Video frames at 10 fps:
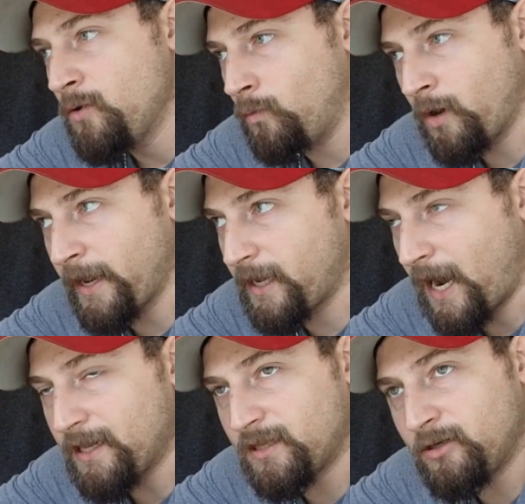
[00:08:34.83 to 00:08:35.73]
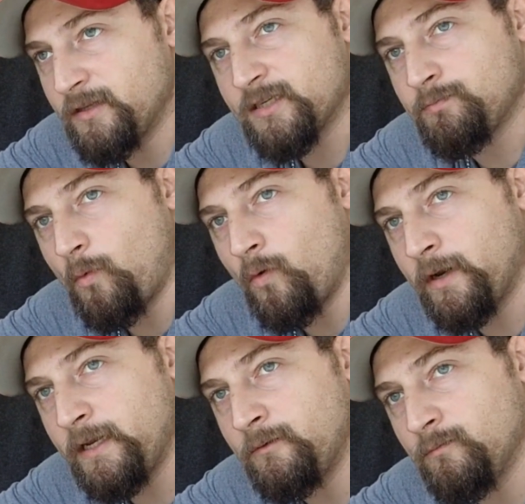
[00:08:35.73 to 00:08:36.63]
when I got there this
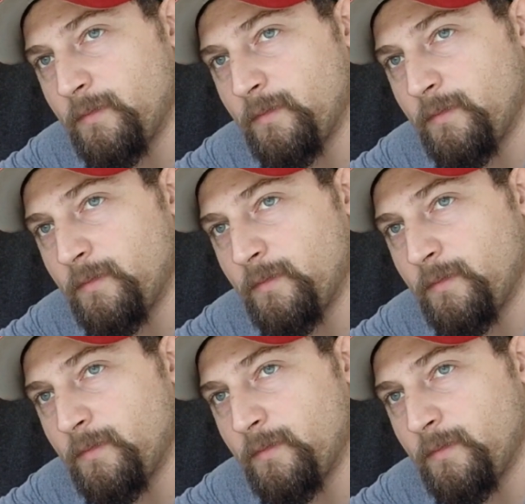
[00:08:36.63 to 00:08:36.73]
morning,